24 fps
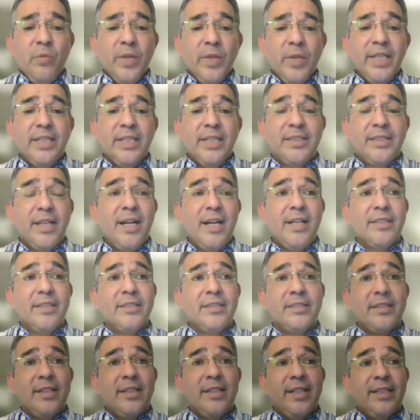What it
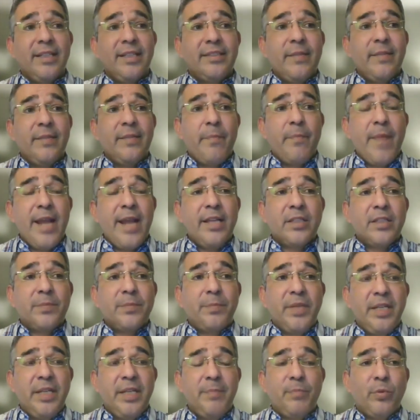does is it makes
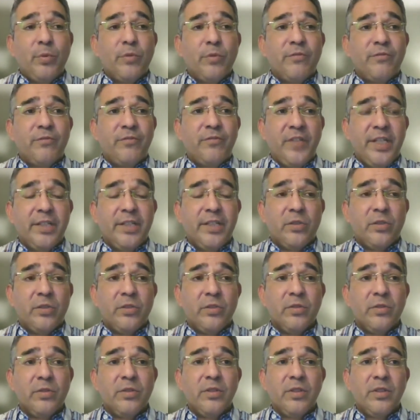people
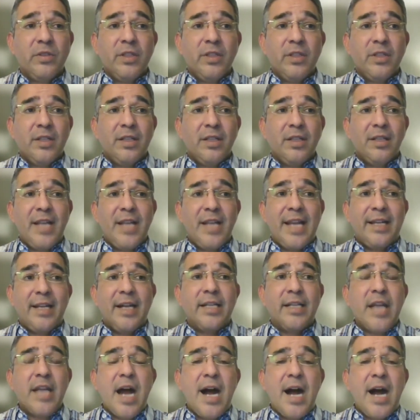feel like
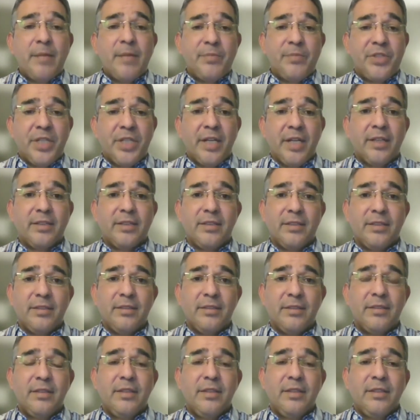an object.
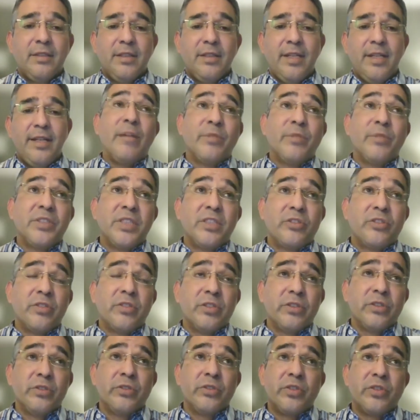I was
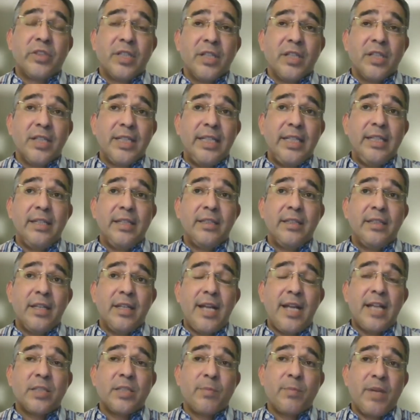introduced to lean in the
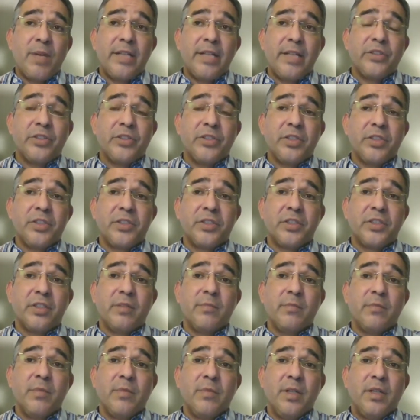last planner
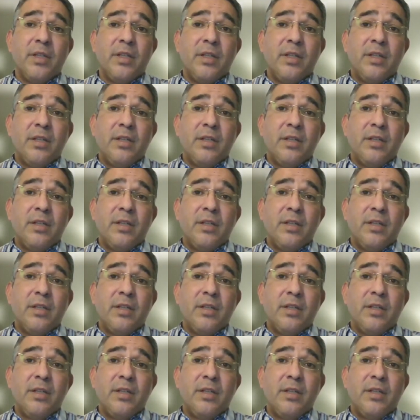system